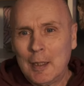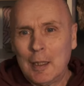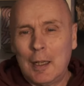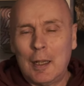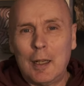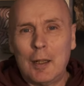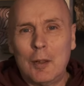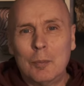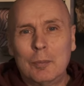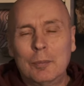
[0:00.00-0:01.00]

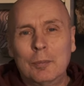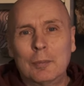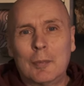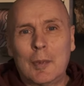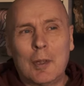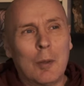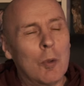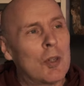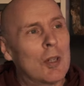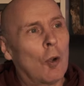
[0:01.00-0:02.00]
I
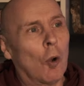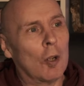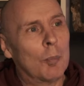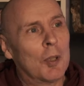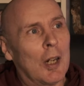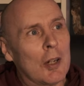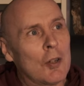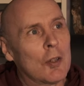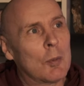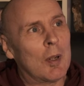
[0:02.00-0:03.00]
was going to call them
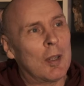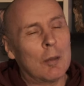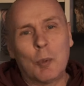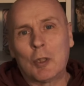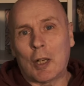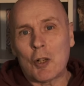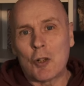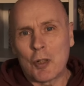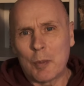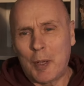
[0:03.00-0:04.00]
productions, but I think
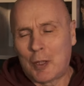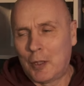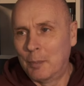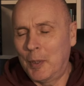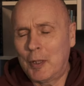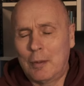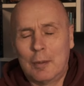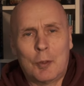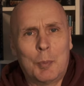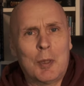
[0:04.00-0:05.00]
production is a bit
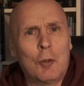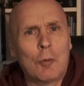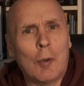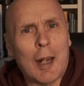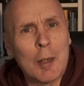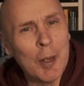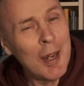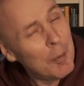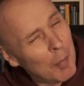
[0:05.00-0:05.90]
too grand. But in